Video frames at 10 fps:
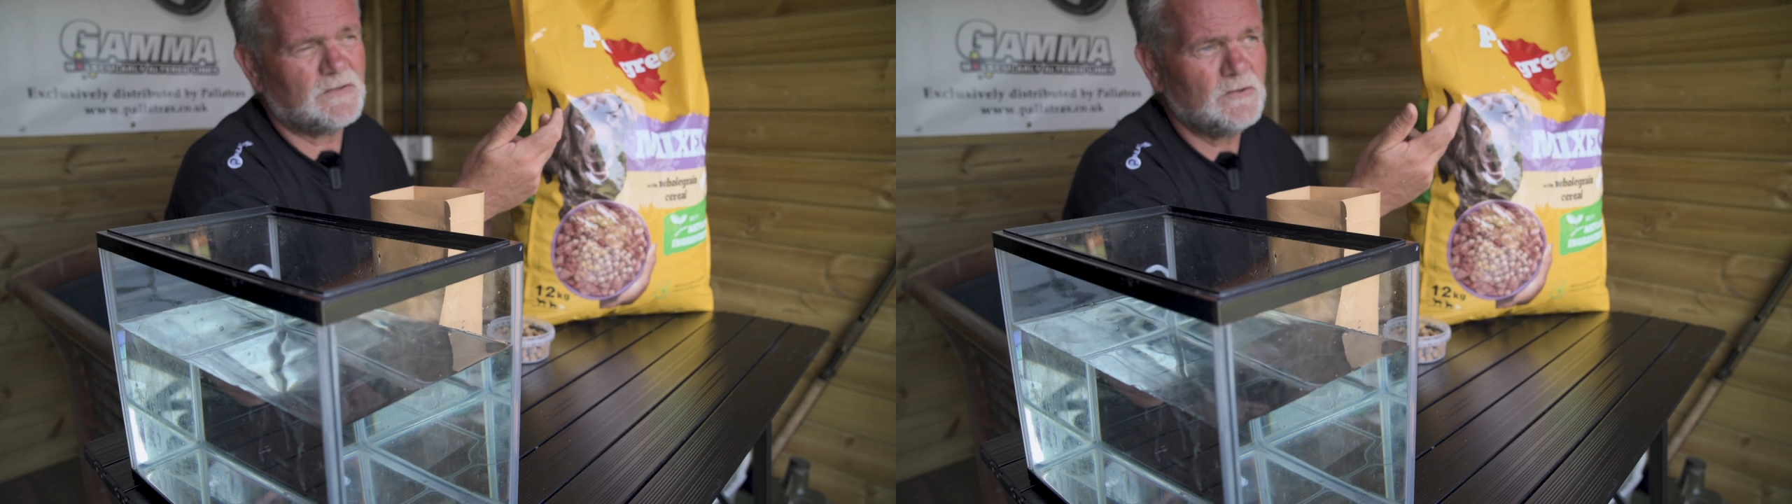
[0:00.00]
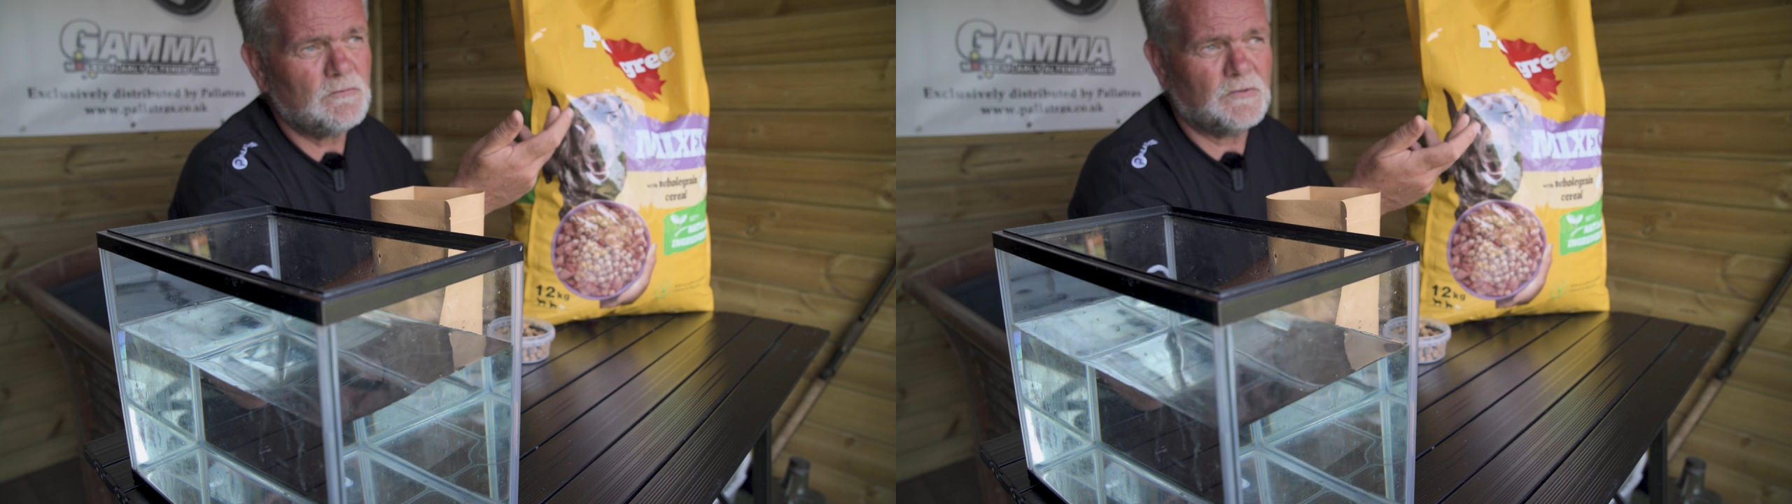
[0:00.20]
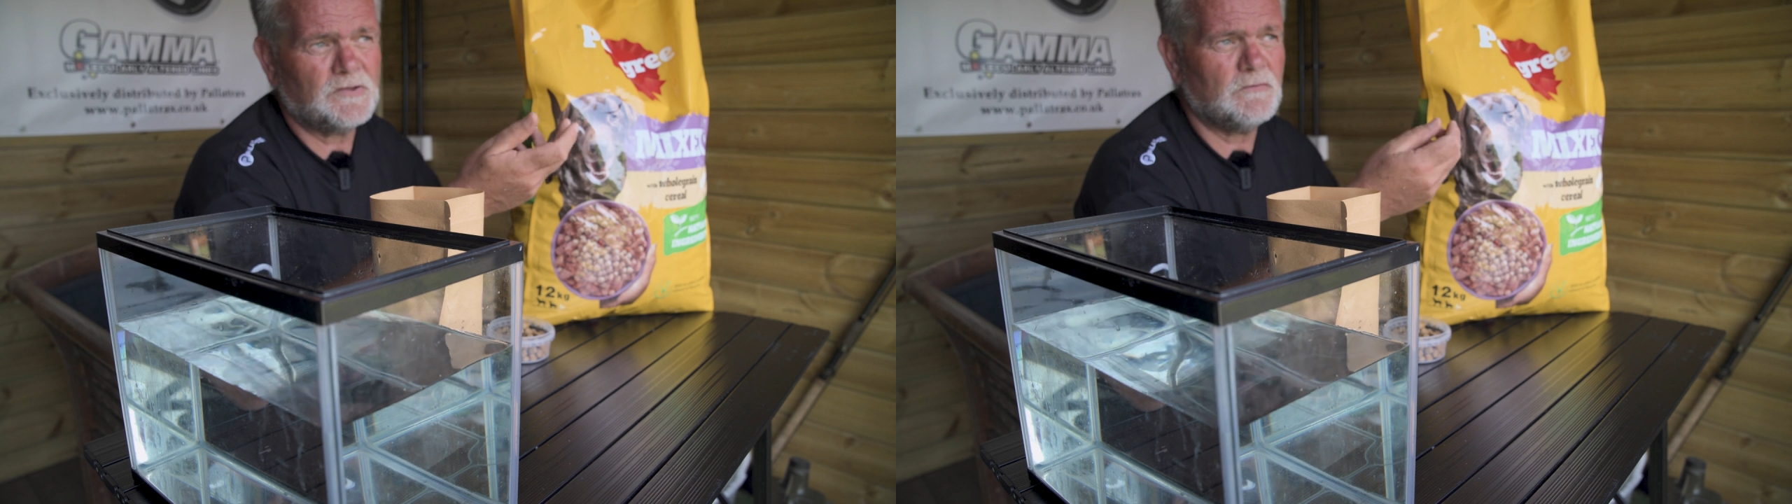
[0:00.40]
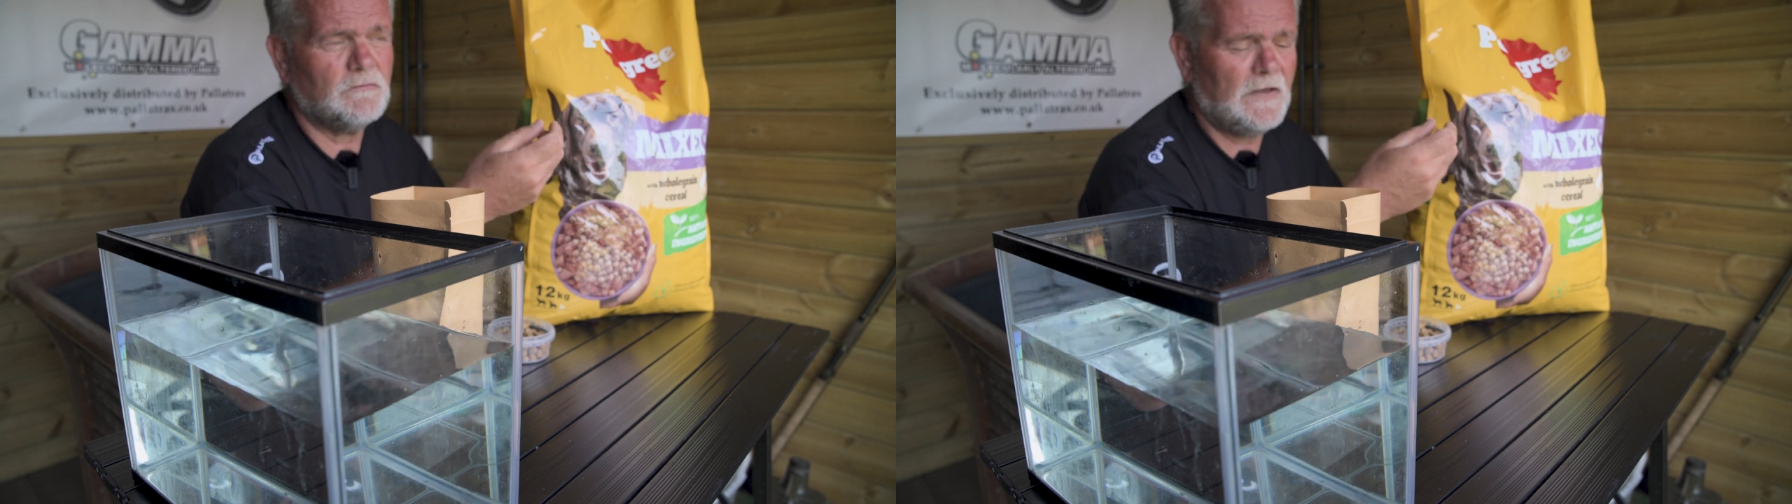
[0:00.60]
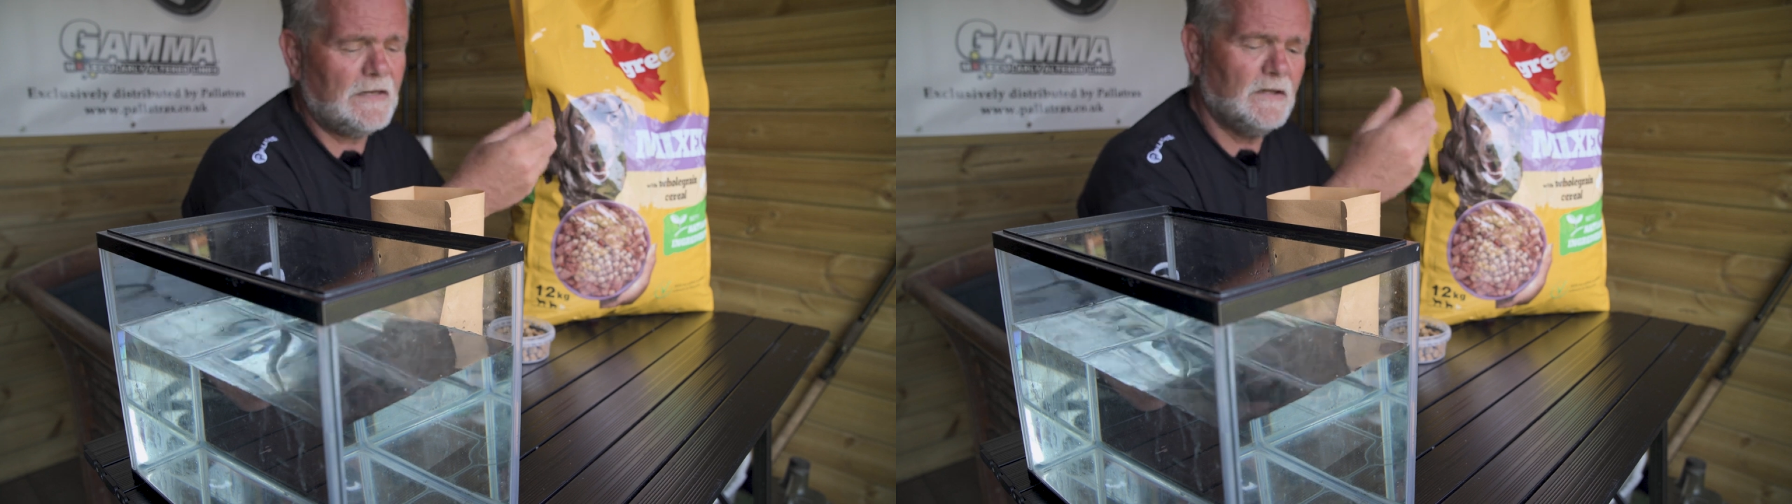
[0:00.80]
and nutritional
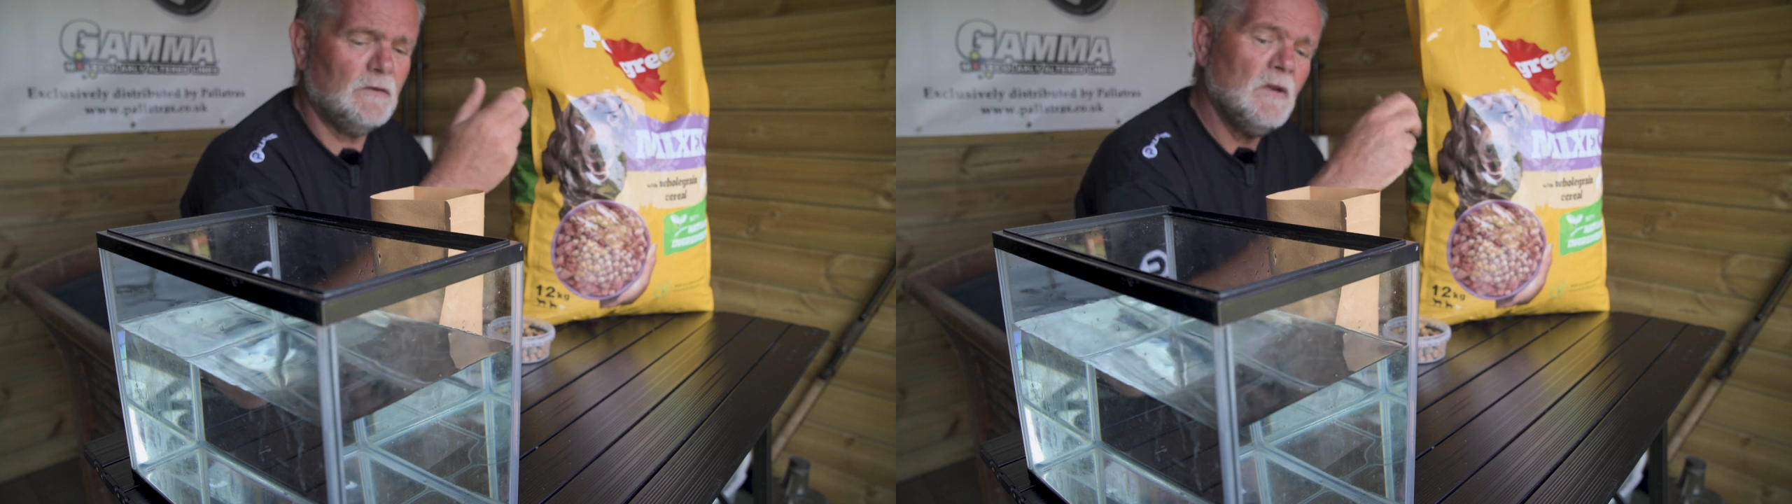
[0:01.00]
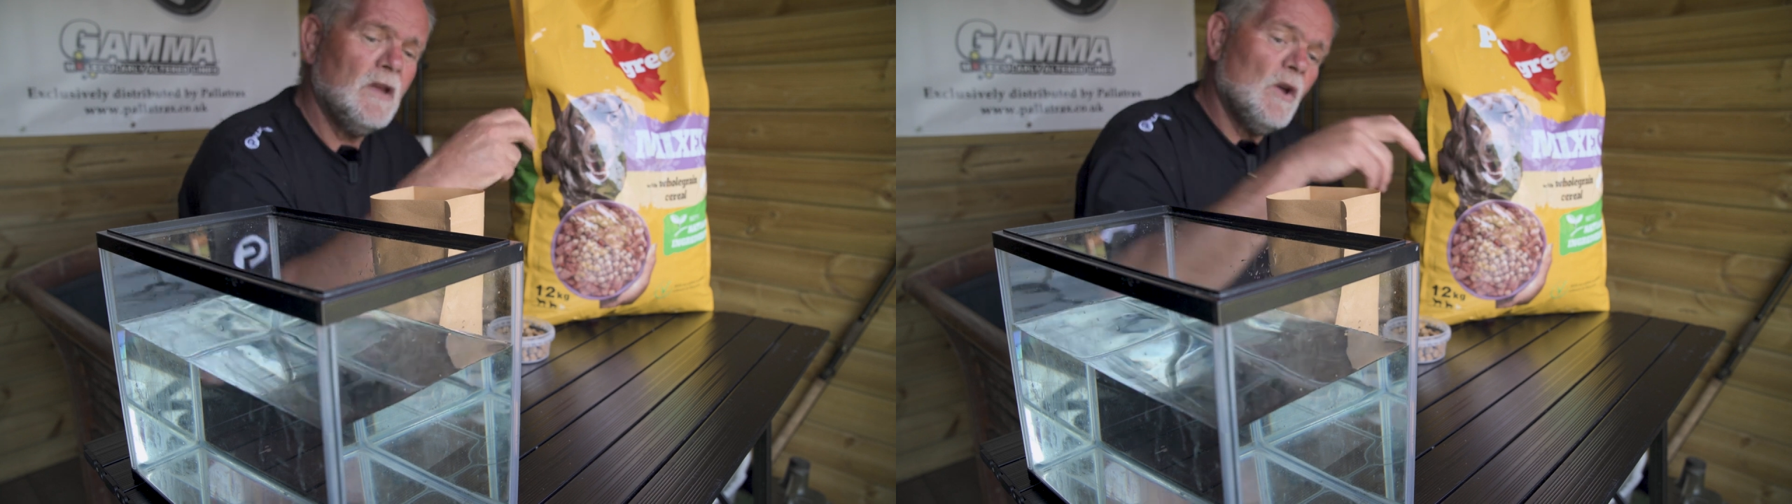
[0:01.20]
value,